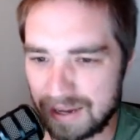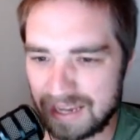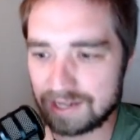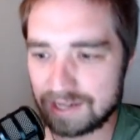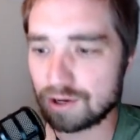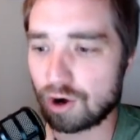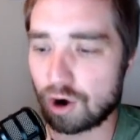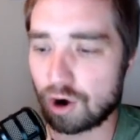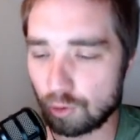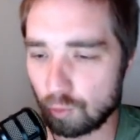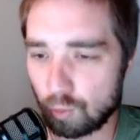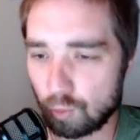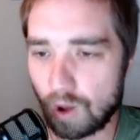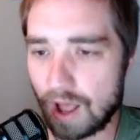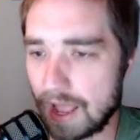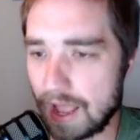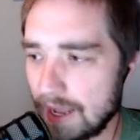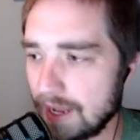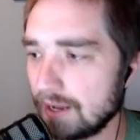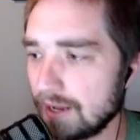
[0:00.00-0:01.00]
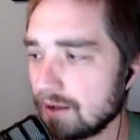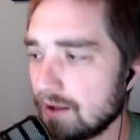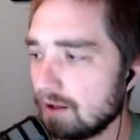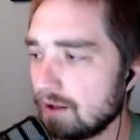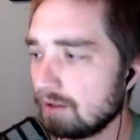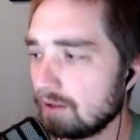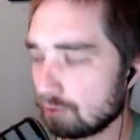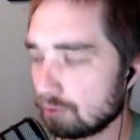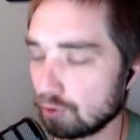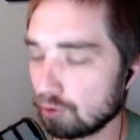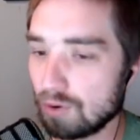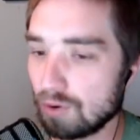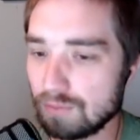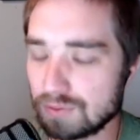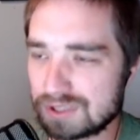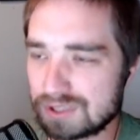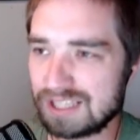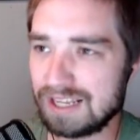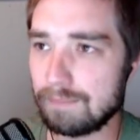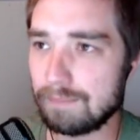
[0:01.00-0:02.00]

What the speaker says: PR way, or it was